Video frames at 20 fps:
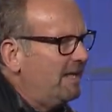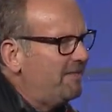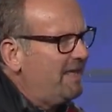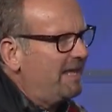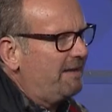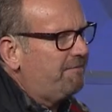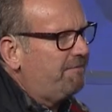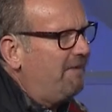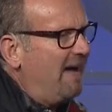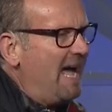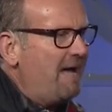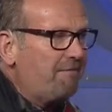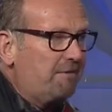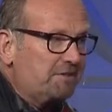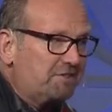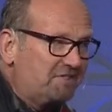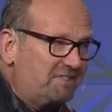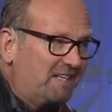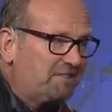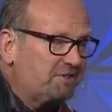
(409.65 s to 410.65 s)
I think five or
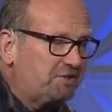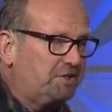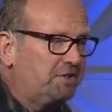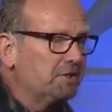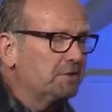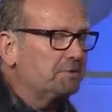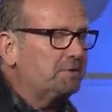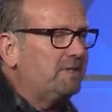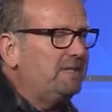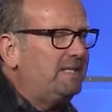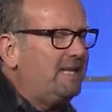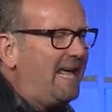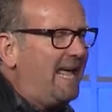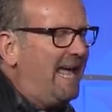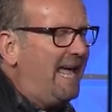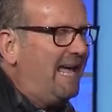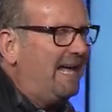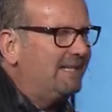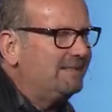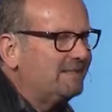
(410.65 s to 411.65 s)
six children,
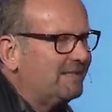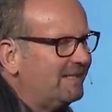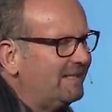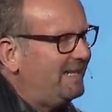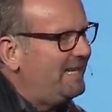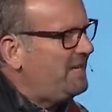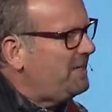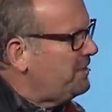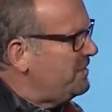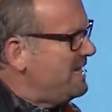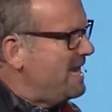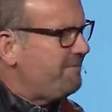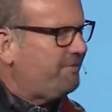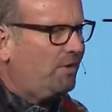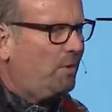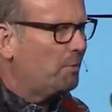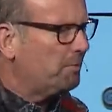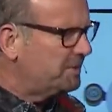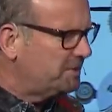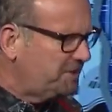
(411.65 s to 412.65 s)
and he could never hold a